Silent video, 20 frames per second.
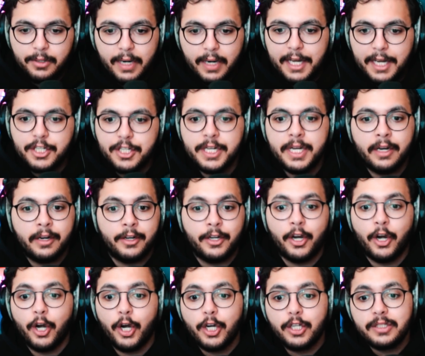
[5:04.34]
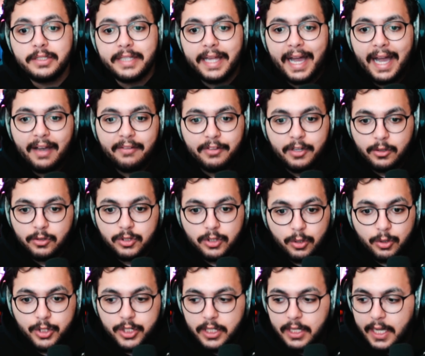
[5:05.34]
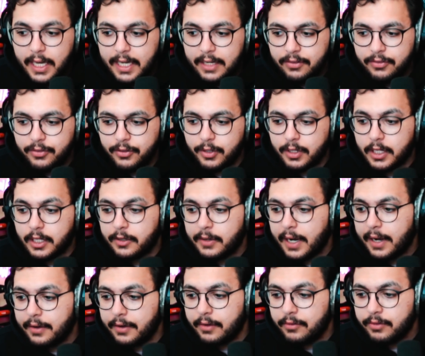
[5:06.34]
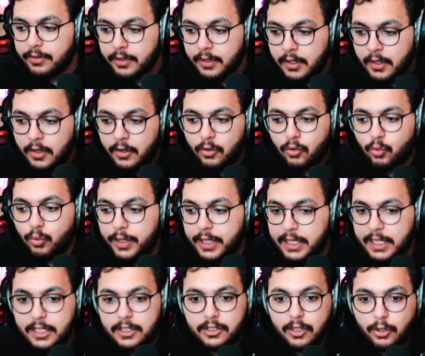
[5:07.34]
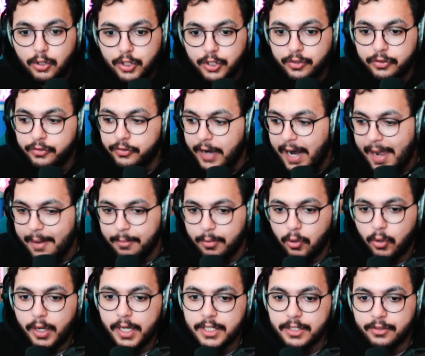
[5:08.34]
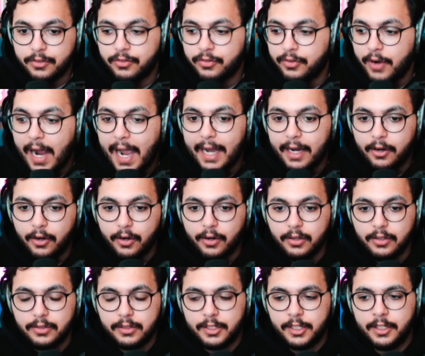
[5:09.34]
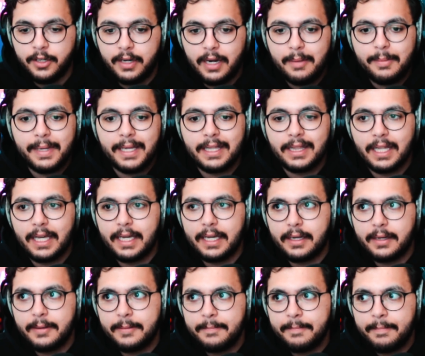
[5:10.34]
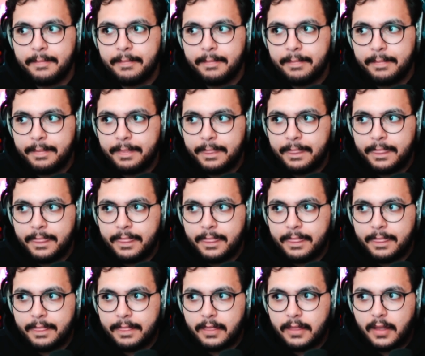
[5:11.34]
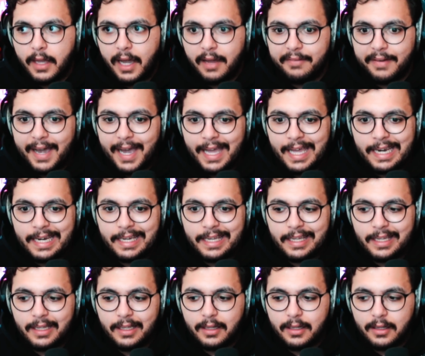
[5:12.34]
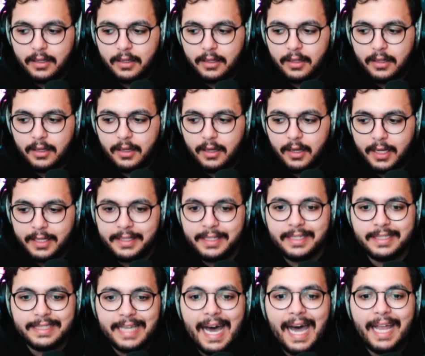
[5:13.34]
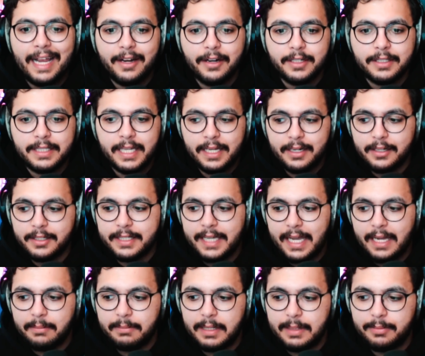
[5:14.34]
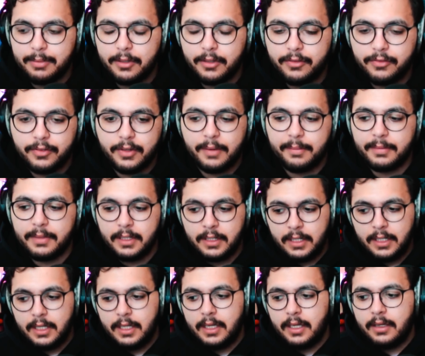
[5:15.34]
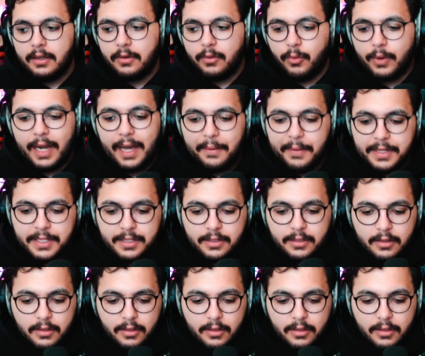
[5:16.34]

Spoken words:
engineer nerds that have no social life, or a crowd of really social frat boys or frat girls, you know what I mean? Like, I've had a desire to entertain people from when I was,